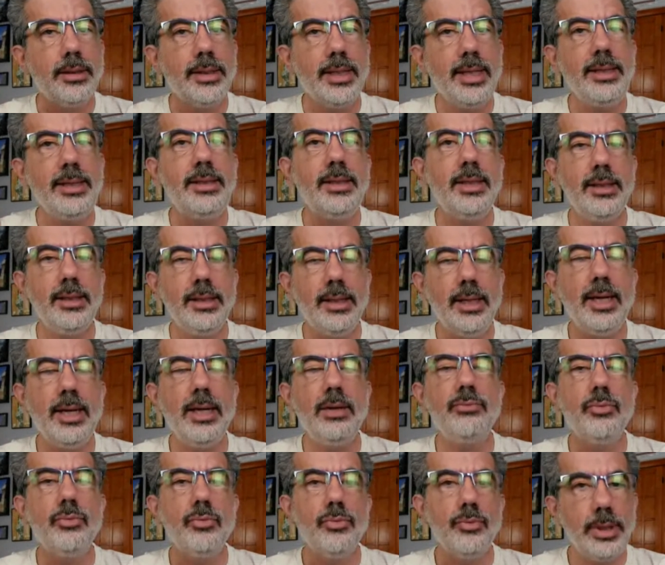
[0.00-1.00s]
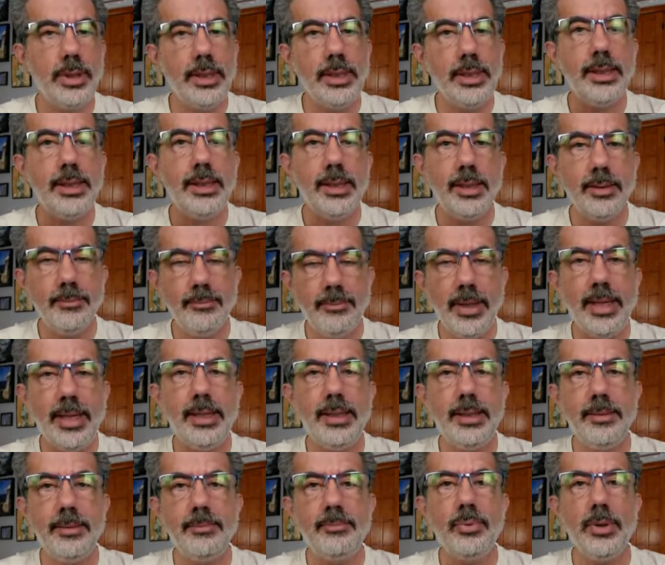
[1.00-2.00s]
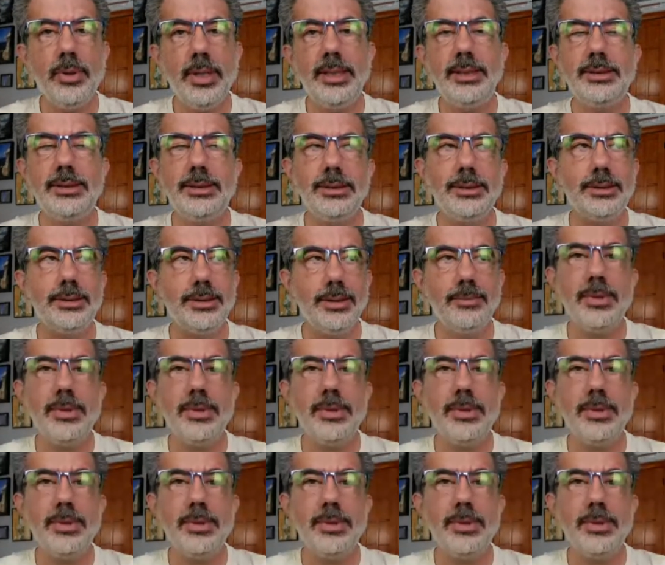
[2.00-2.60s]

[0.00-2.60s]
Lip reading: They tend to have really competitive prices,